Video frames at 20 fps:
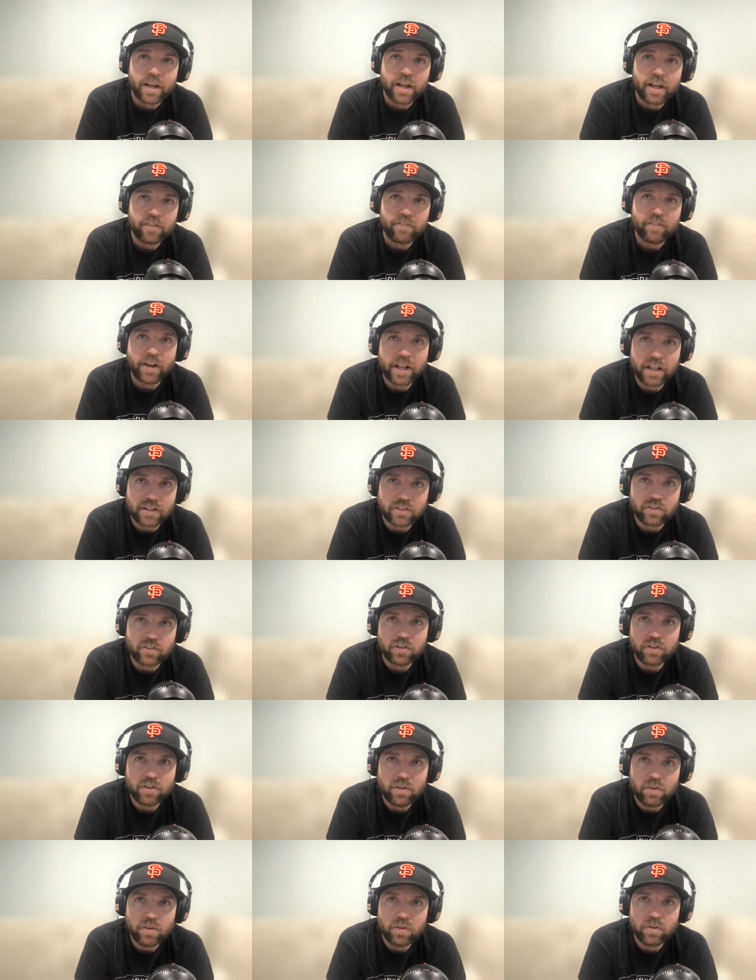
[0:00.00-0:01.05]
if I could
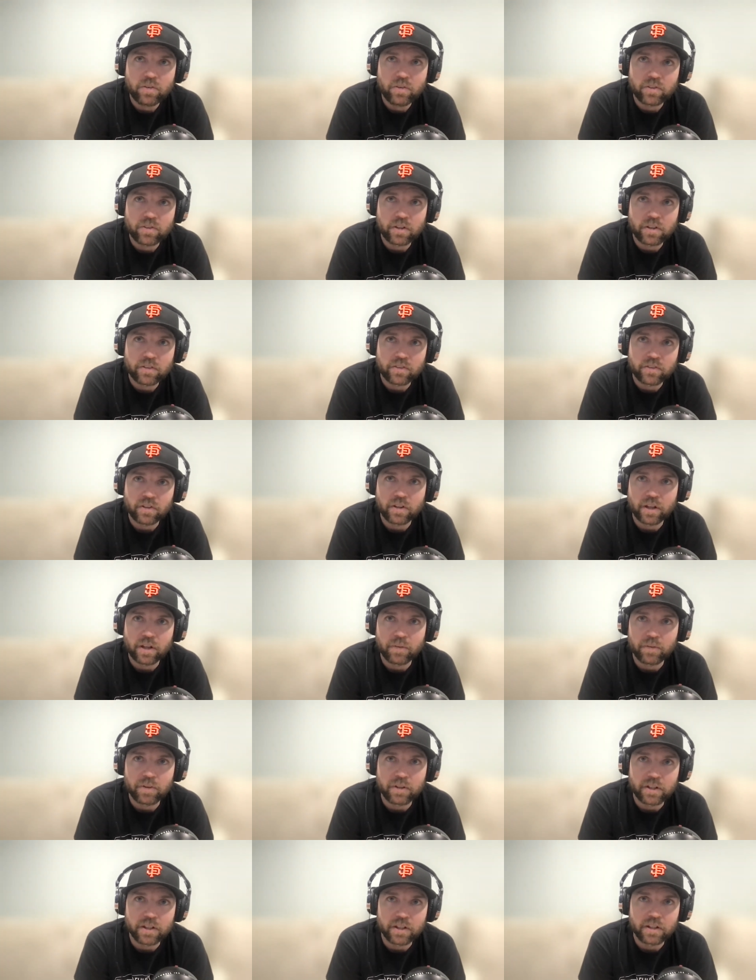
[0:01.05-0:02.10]
choose a
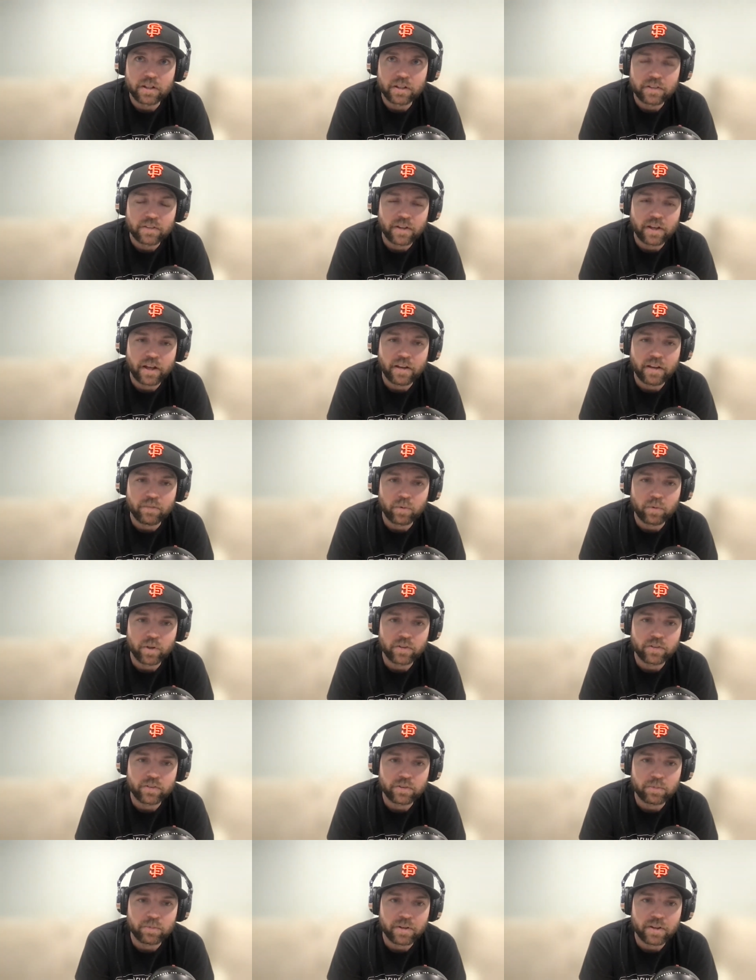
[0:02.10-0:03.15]
celebrity to have Will
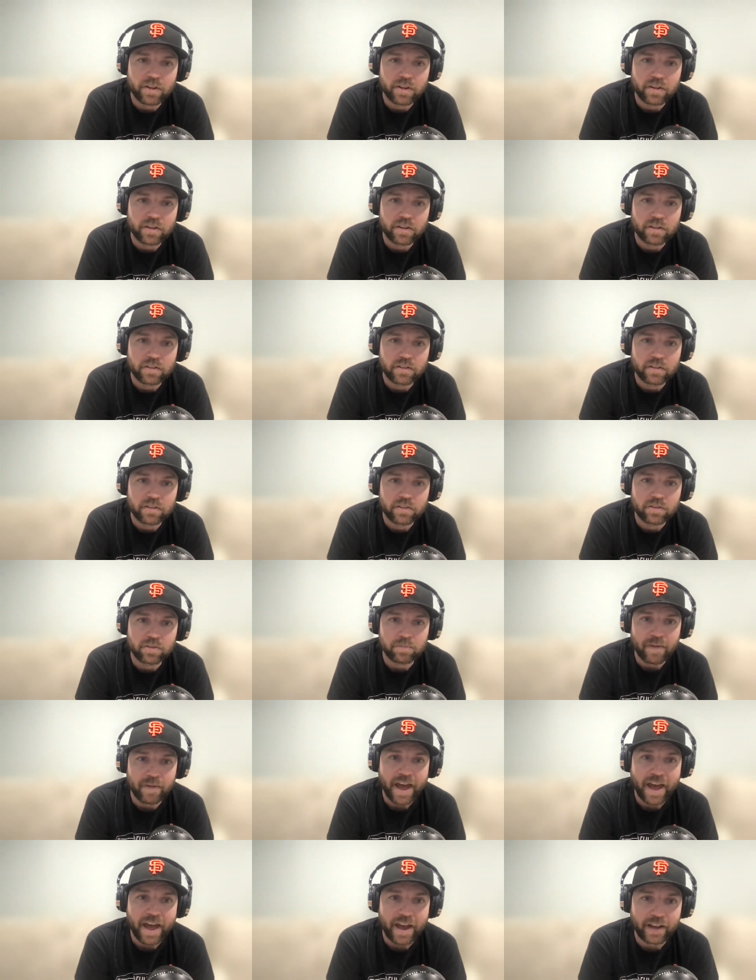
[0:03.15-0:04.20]
Smith
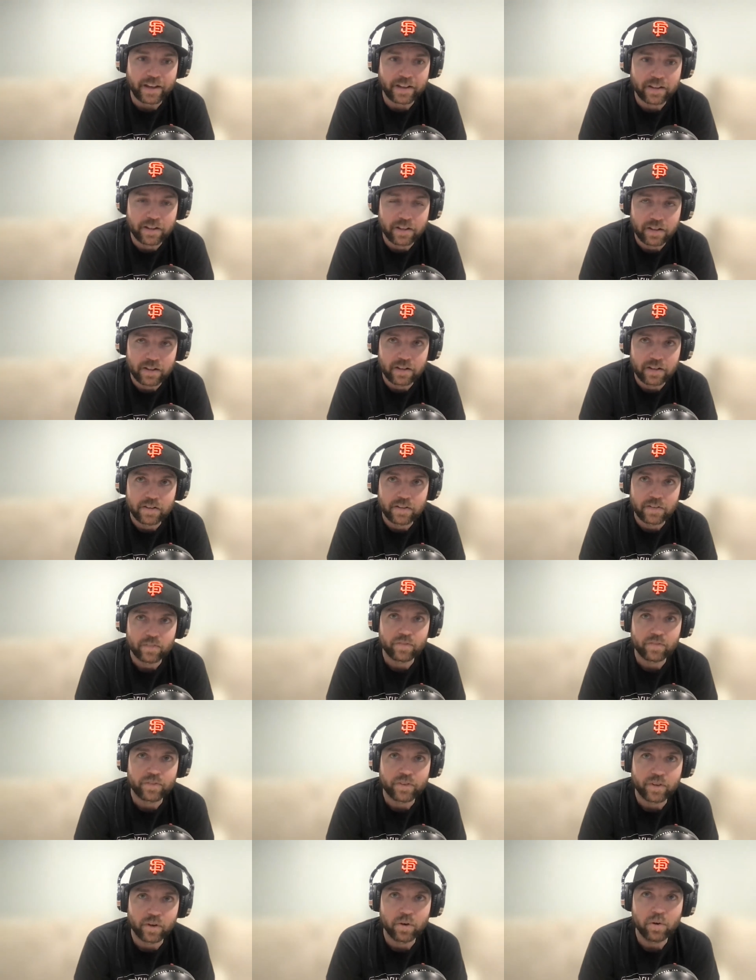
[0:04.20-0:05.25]
smack,
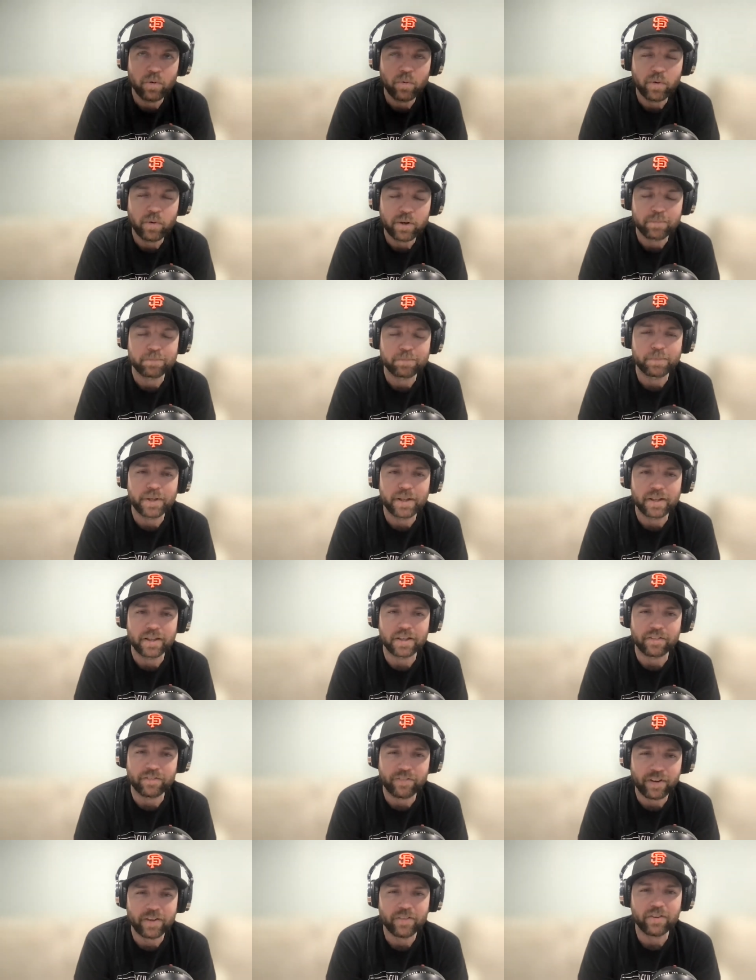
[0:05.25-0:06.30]
who would it be?
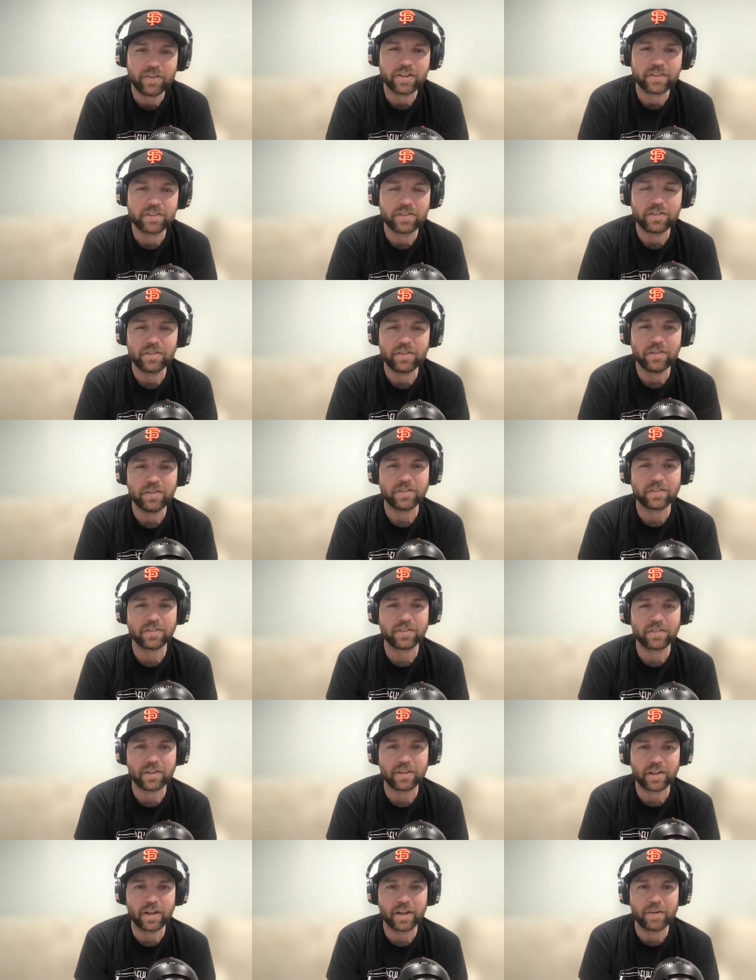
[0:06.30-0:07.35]
If I were to choose a
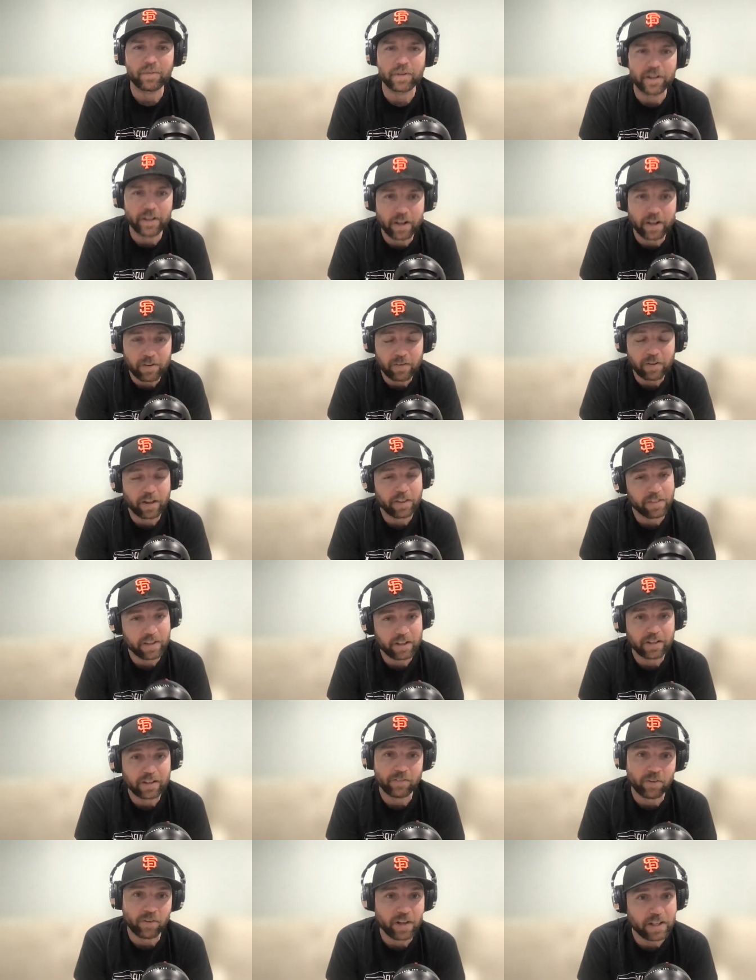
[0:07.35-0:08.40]
celebrity, I don't I
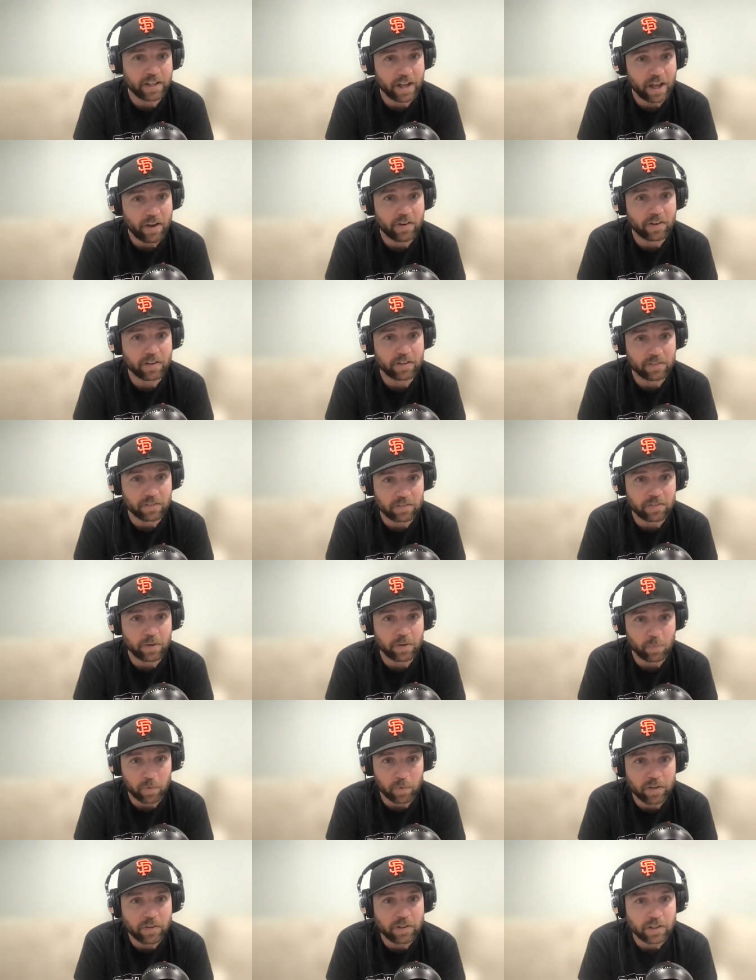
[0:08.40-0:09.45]
think right now I'd say,
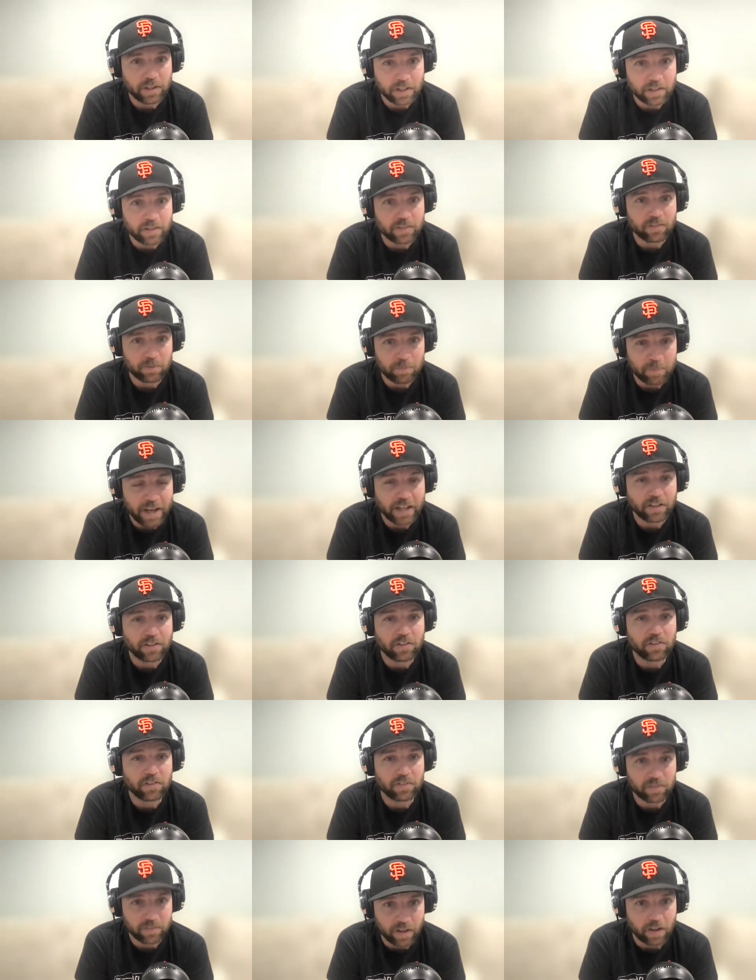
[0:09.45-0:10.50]
Will, you need to smack
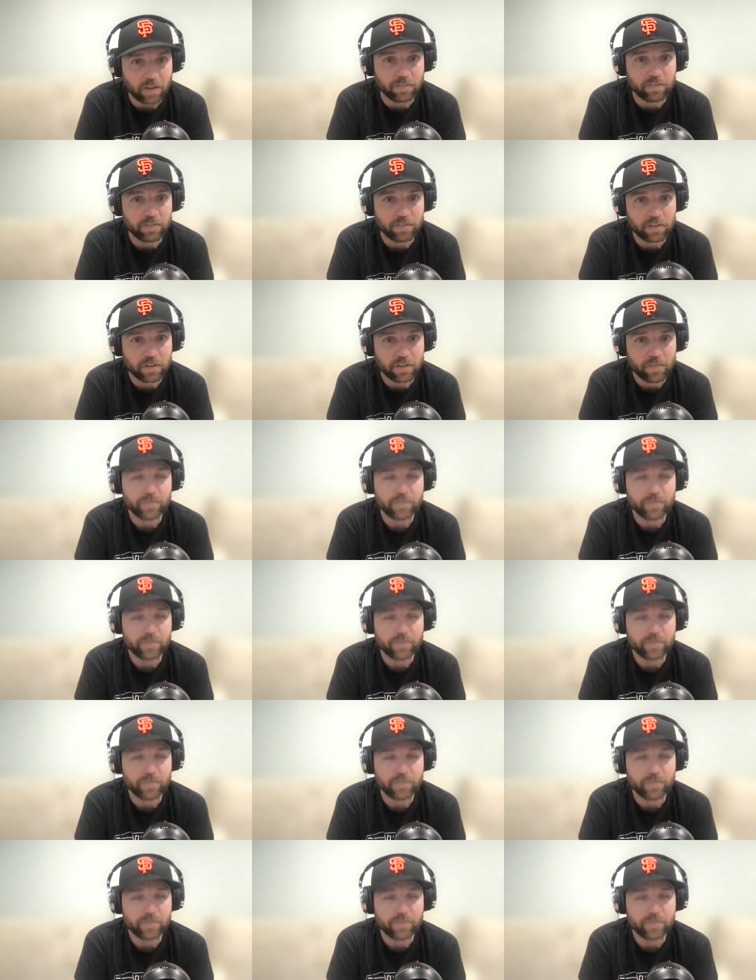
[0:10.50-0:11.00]
yourself.